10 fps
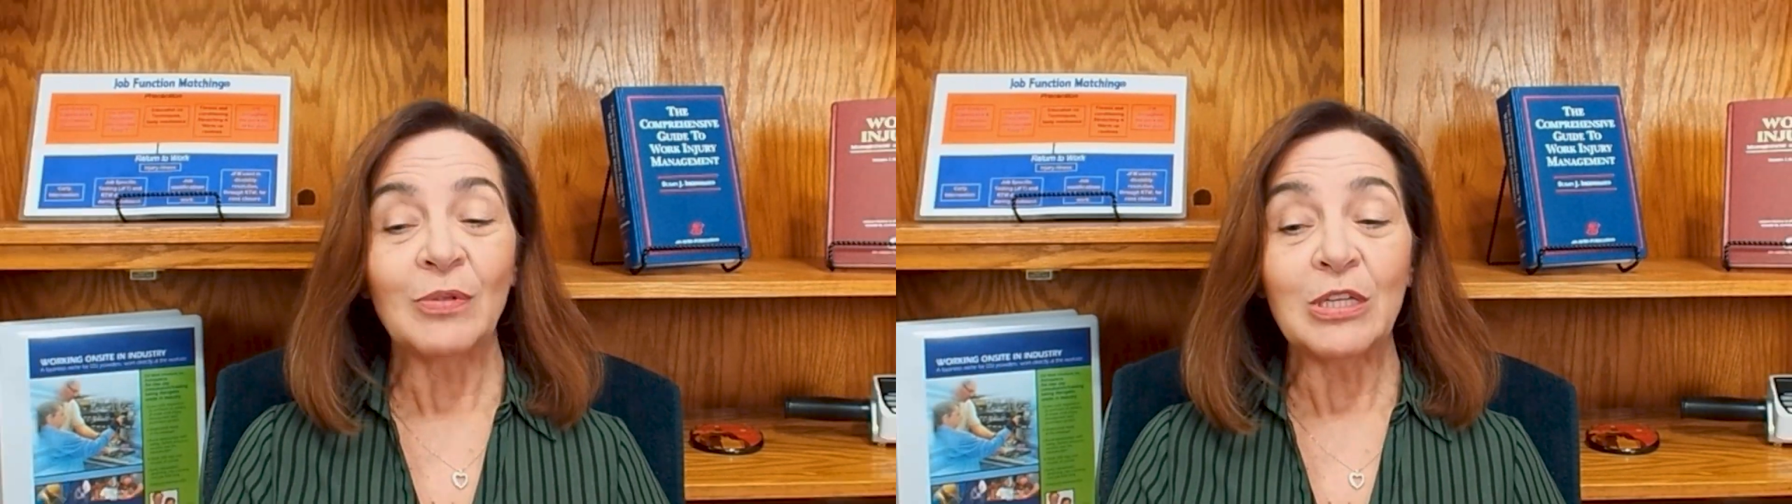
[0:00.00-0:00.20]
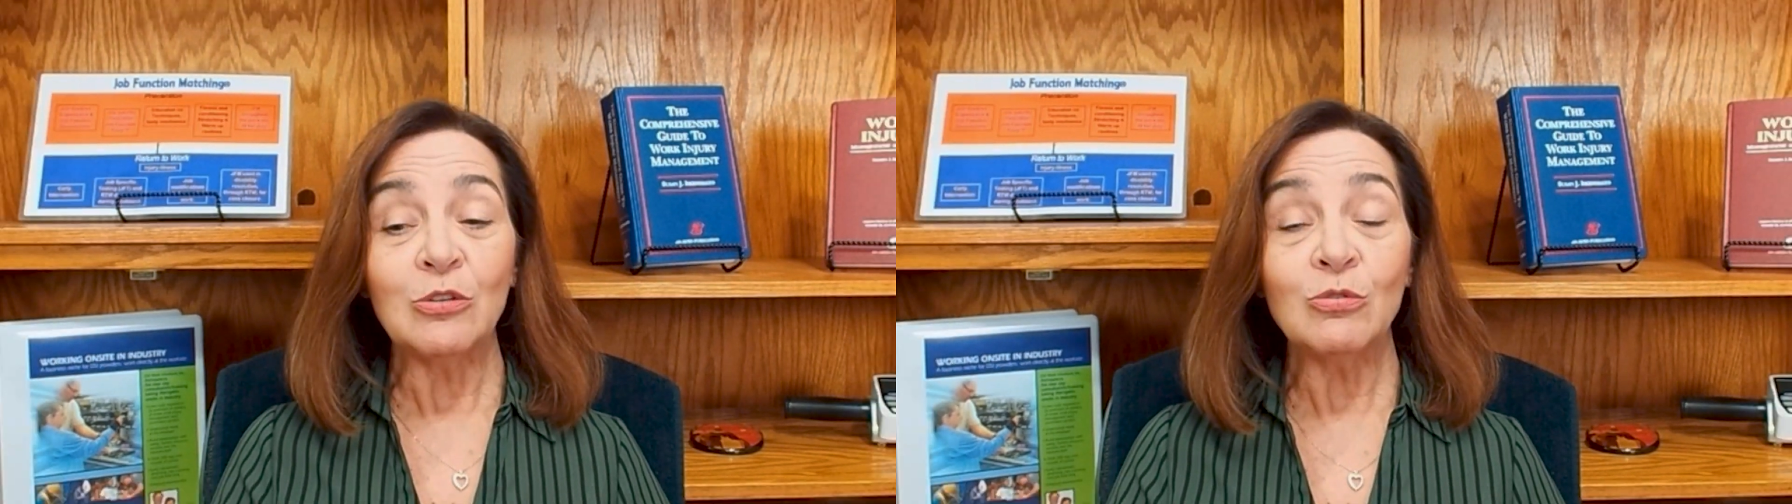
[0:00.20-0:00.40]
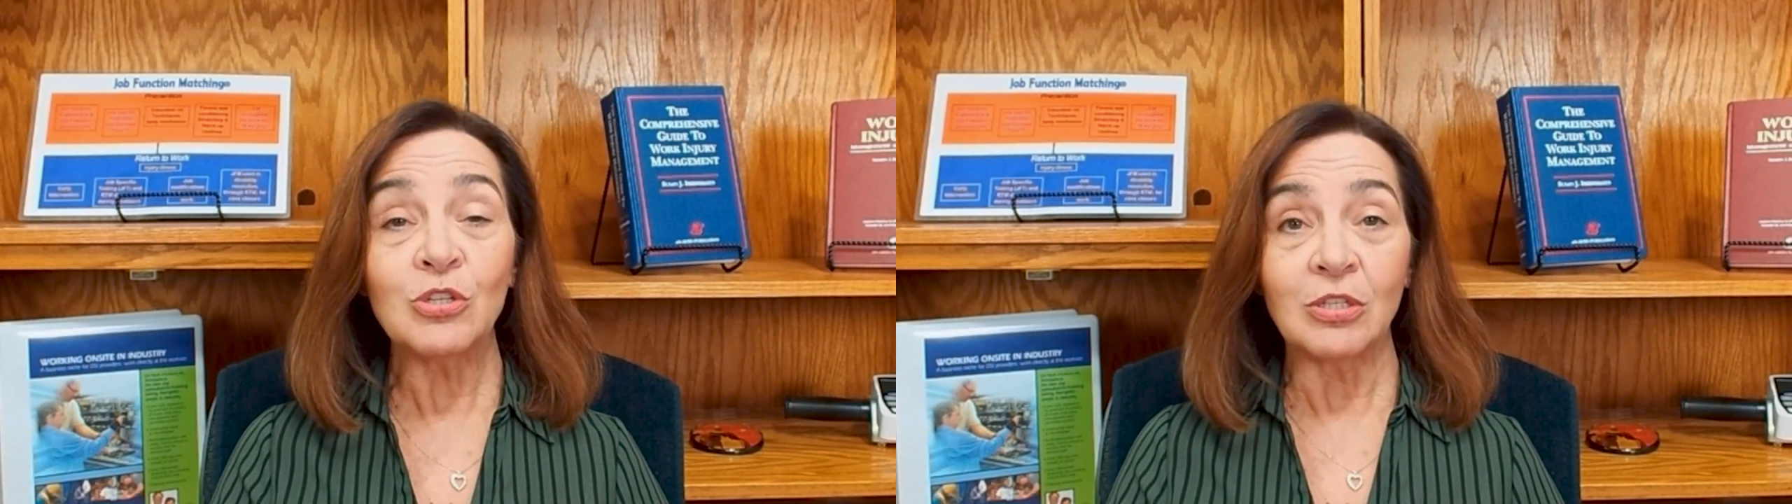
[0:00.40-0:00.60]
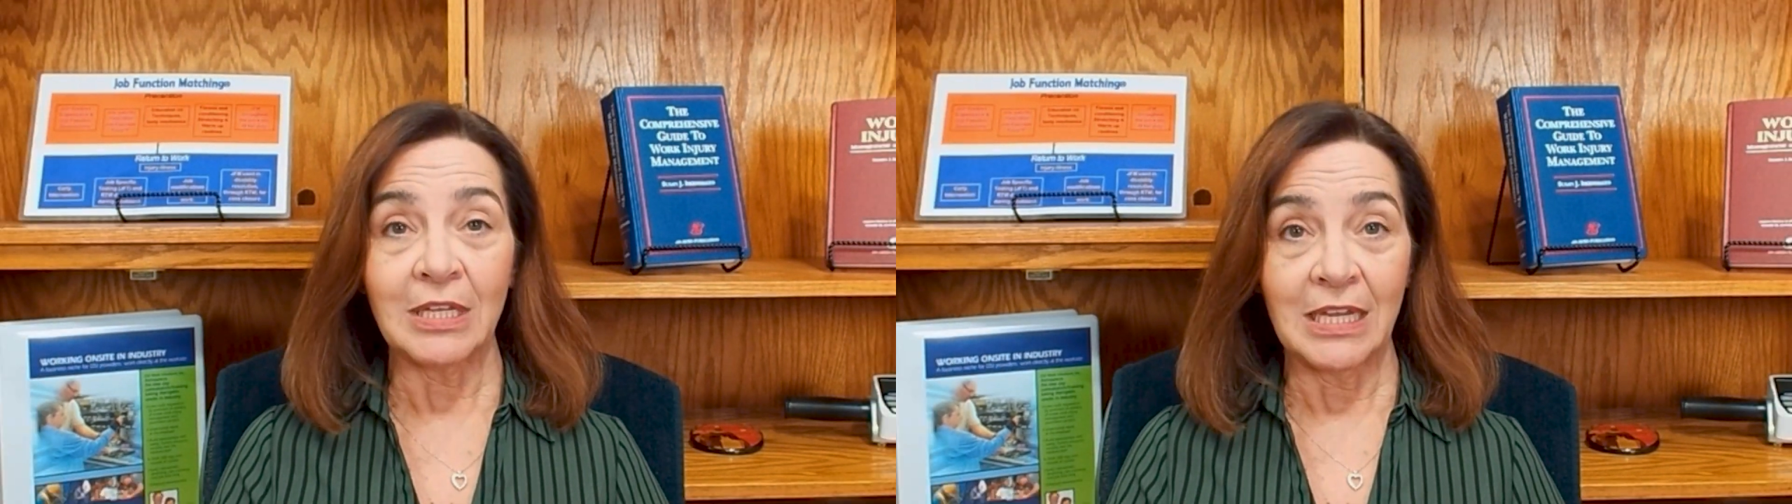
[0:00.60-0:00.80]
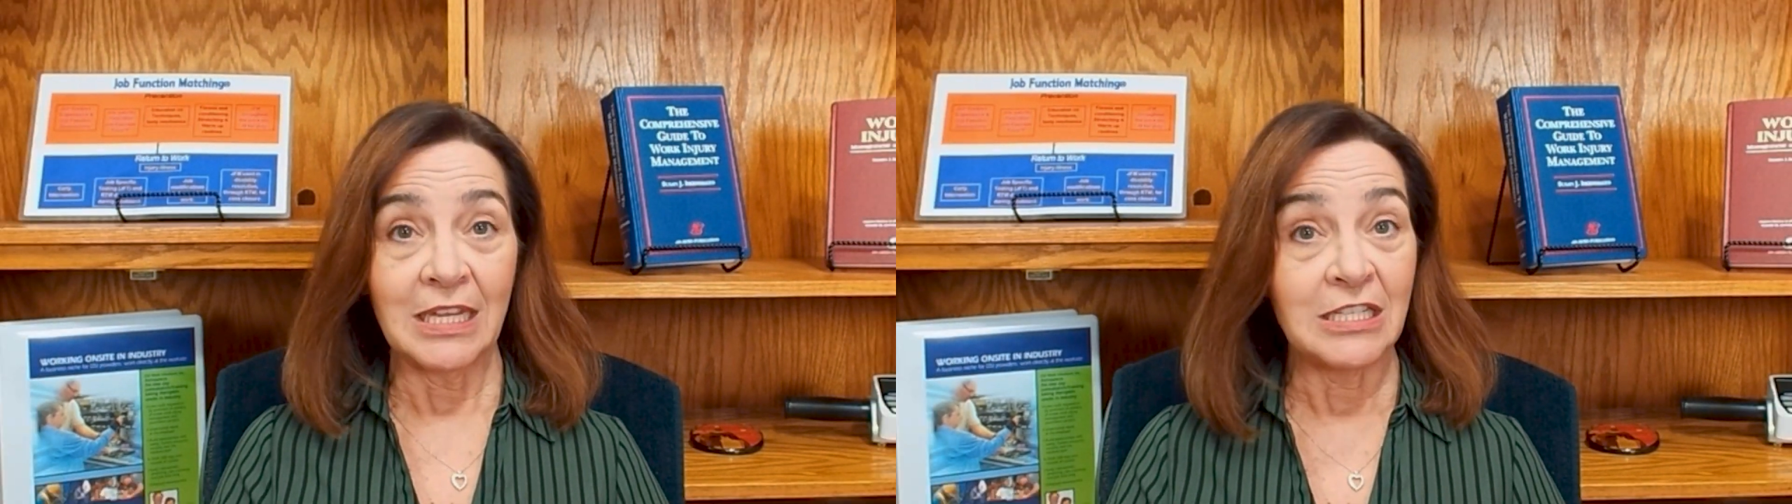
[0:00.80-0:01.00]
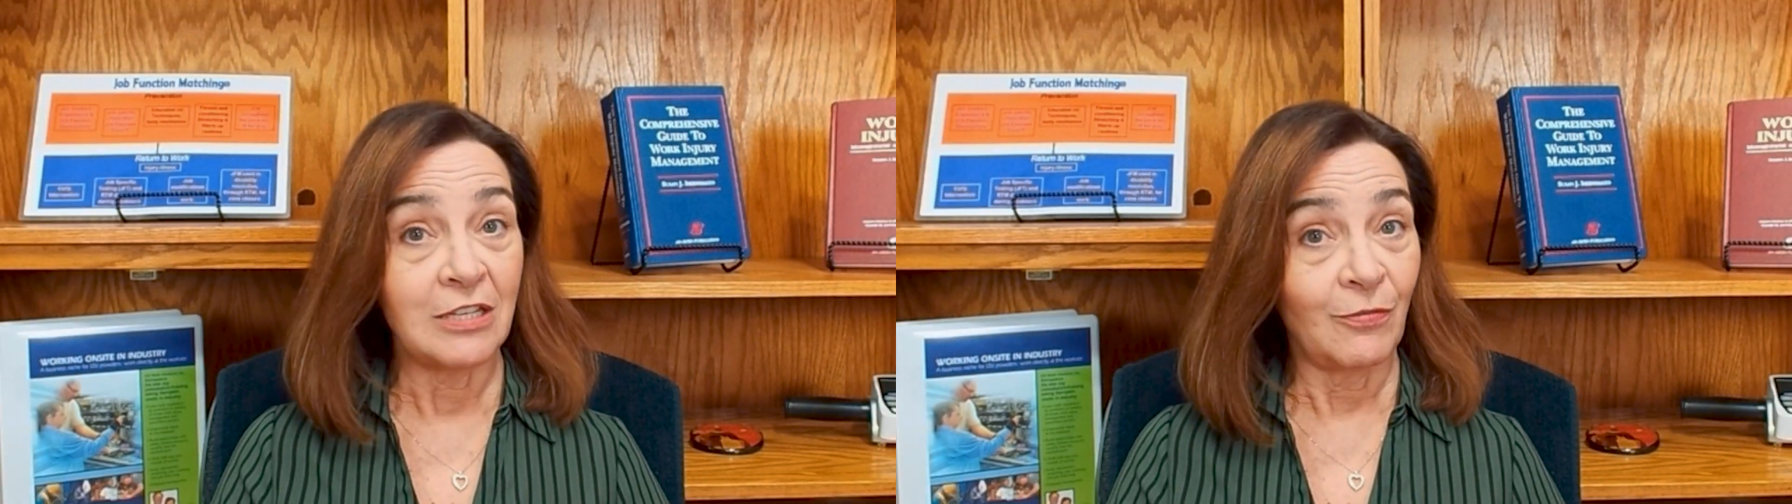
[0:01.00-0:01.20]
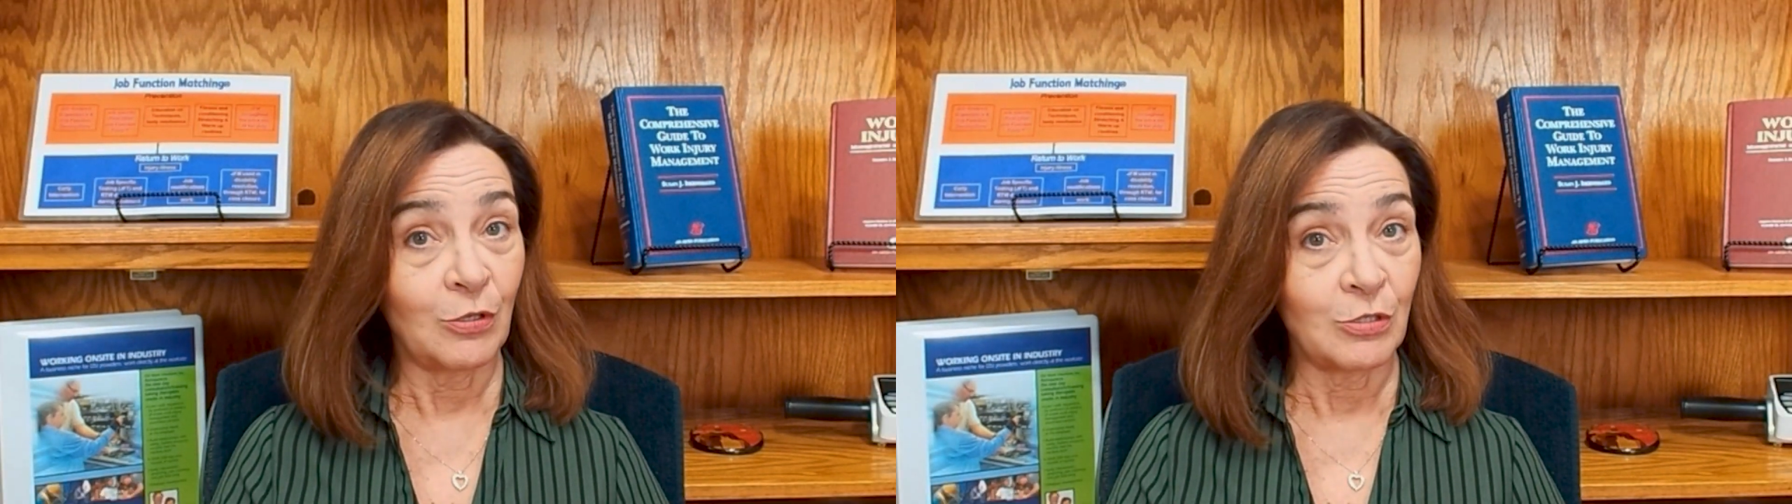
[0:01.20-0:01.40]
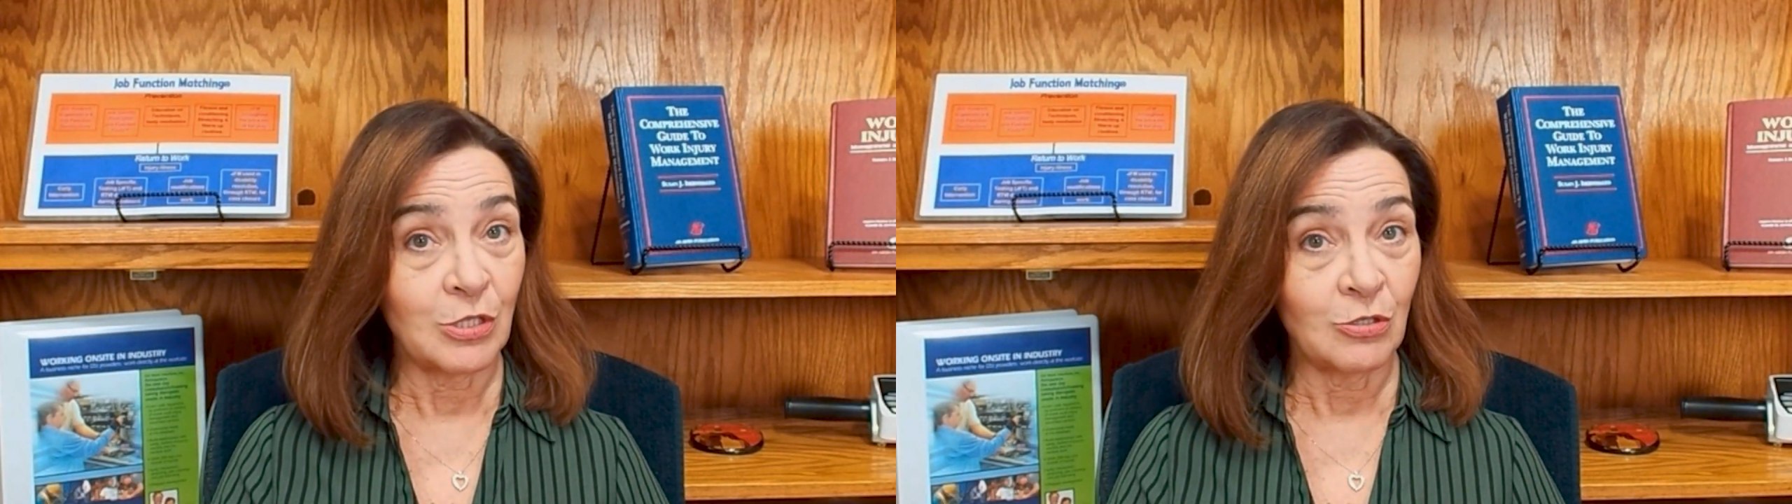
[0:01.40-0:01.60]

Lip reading: usually in difficult